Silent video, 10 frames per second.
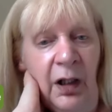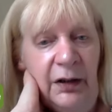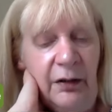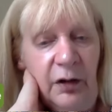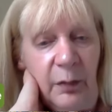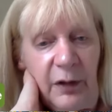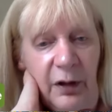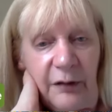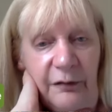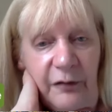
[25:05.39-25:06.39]
Can I
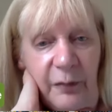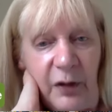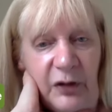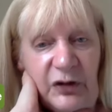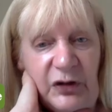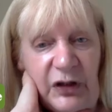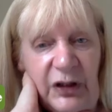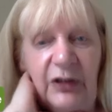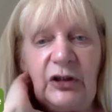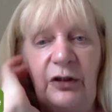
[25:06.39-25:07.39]
apply for a master's in
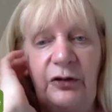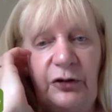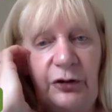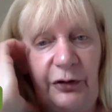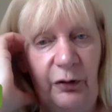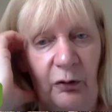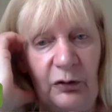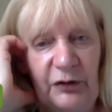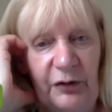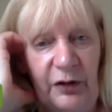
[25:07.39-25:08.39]
English literature in
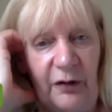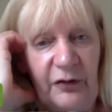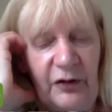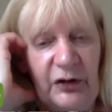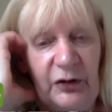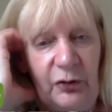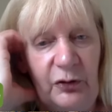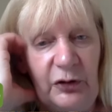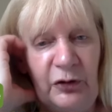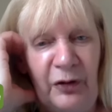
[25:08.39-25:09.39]
Oxford after this
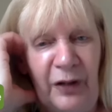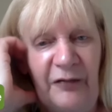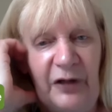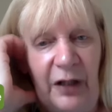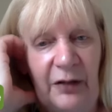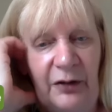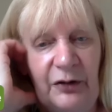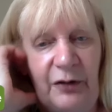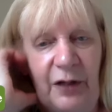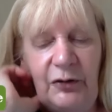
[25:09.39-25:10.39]
course, or do I have to get an
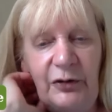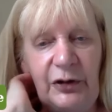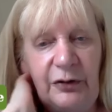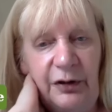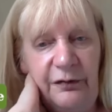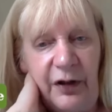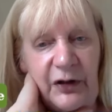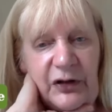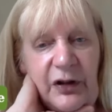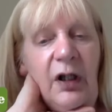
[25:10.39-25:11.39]
undergraduate degree
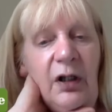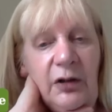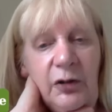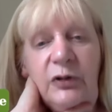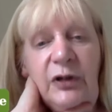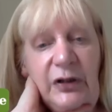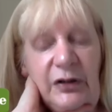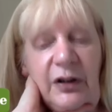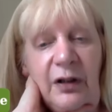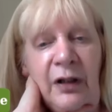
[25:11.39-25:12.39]
first? You would need
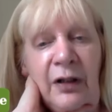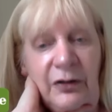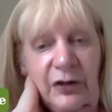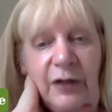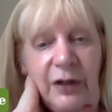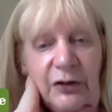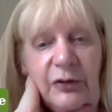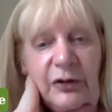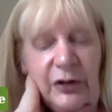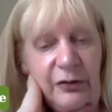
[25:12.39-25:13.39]
an
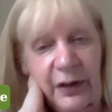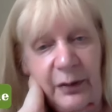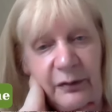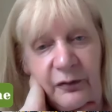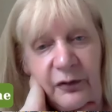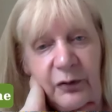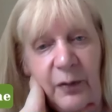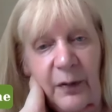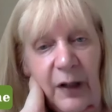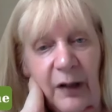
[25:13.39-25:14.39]
undergraduate degree before you
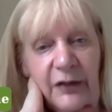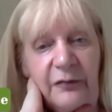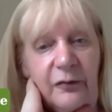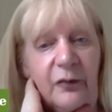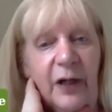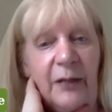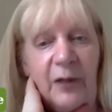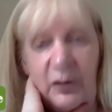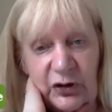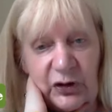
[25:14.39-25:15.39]
applied for a
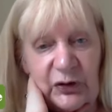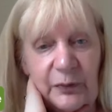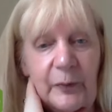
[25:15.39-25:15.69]
master's.